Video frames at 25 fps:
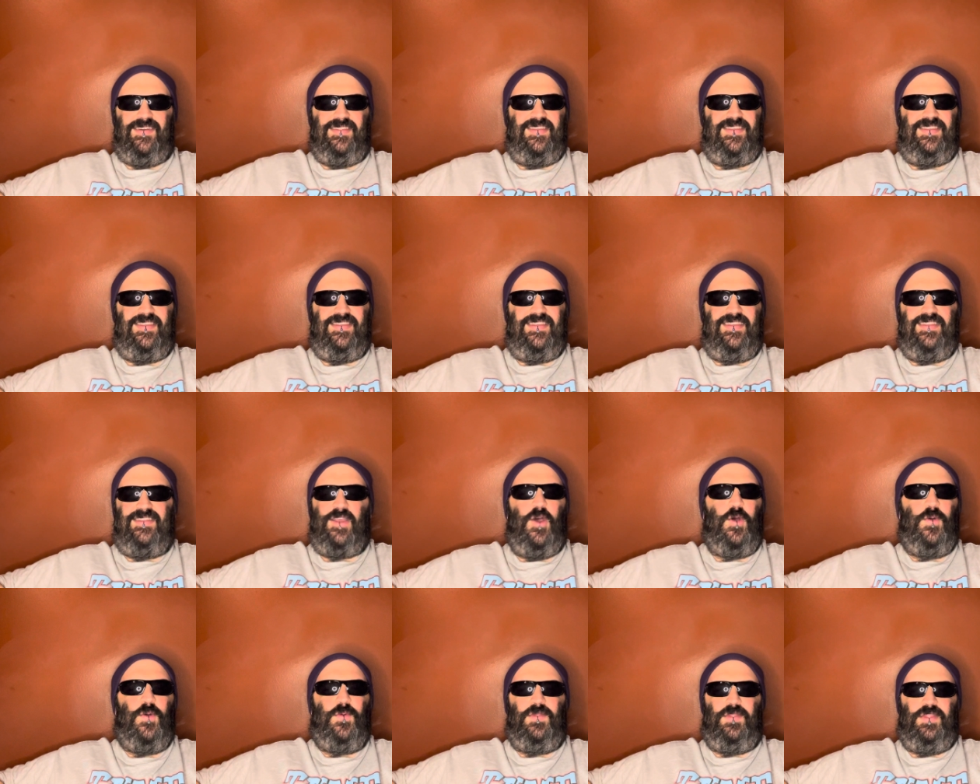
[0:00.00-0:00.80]
This is its
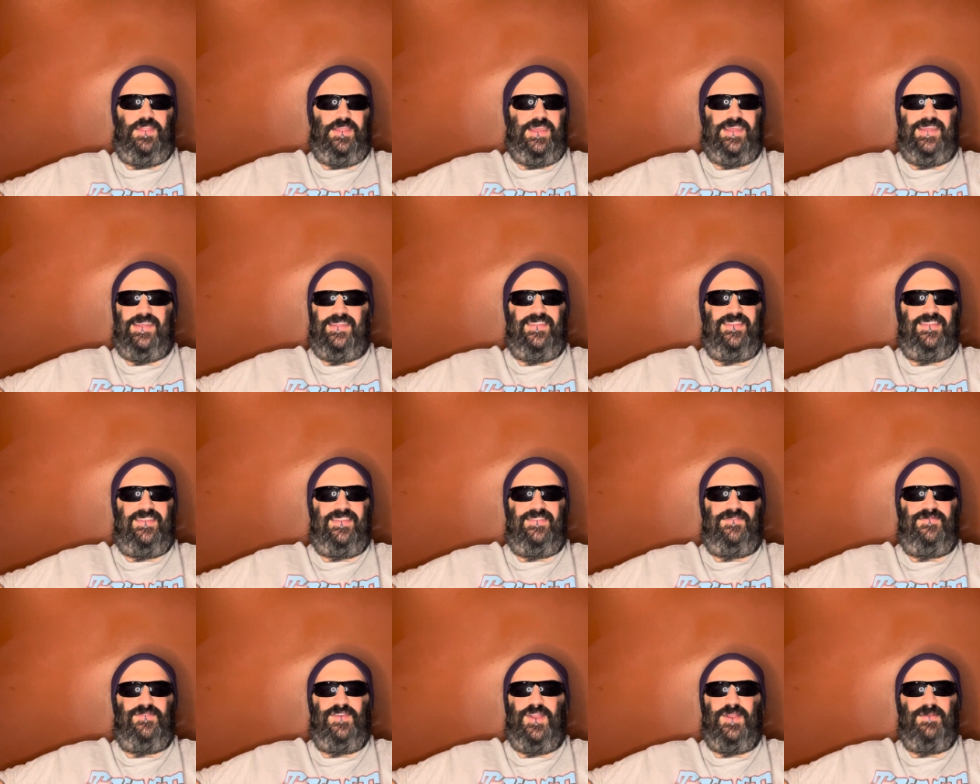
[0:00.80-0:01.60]
own thing. This
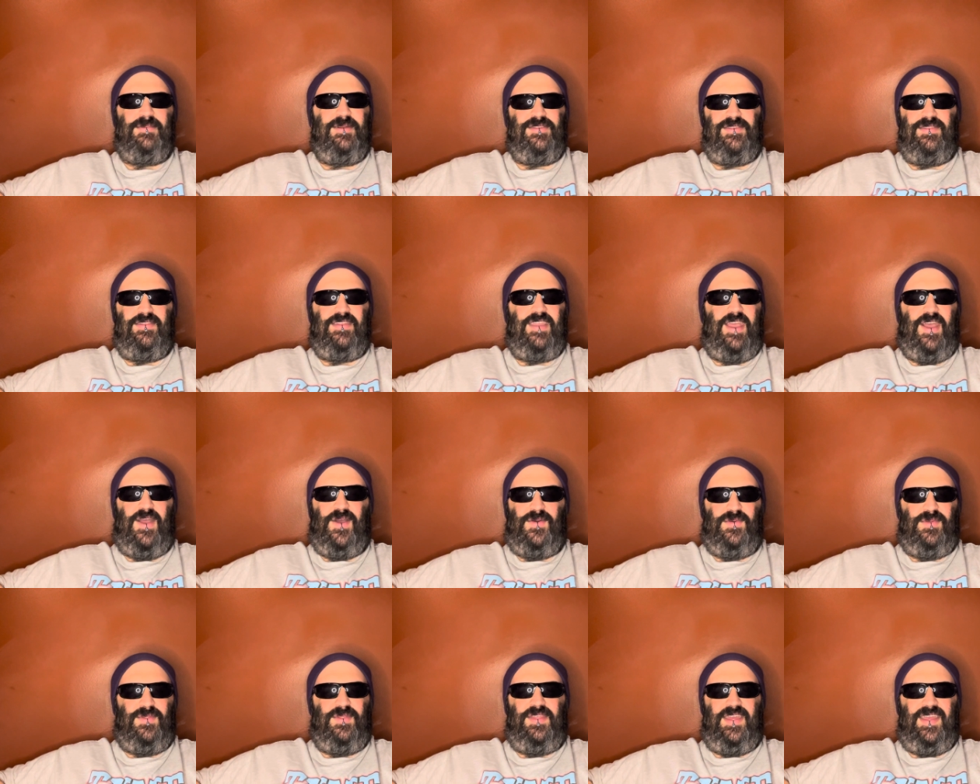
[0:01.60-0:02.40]
is very much its
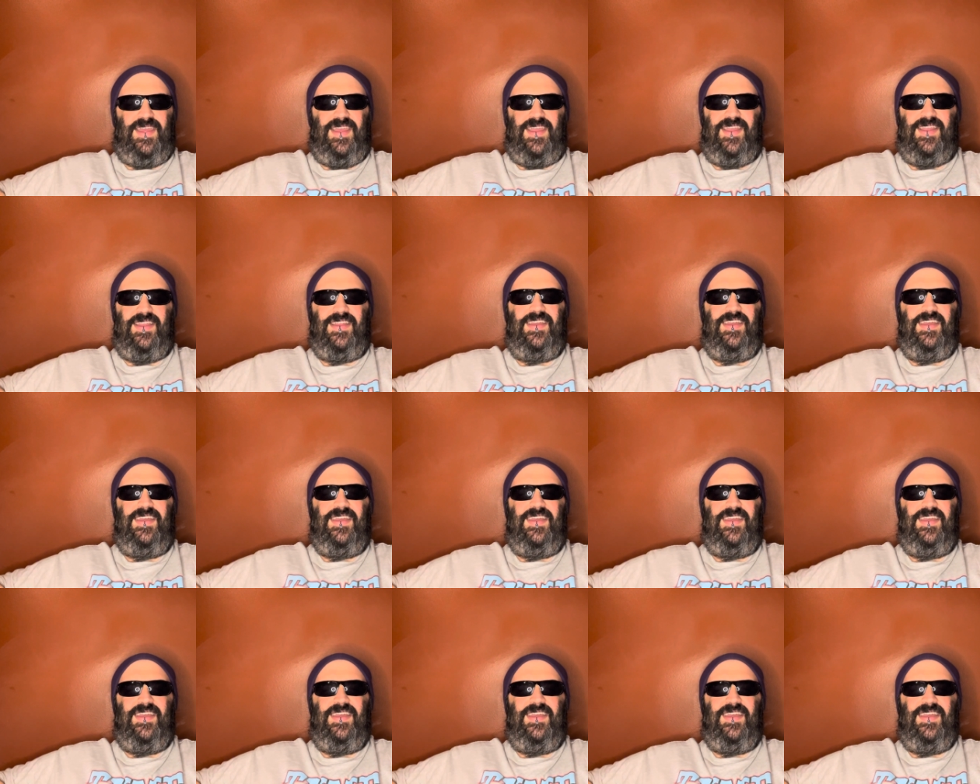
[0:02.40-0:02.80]
own thing.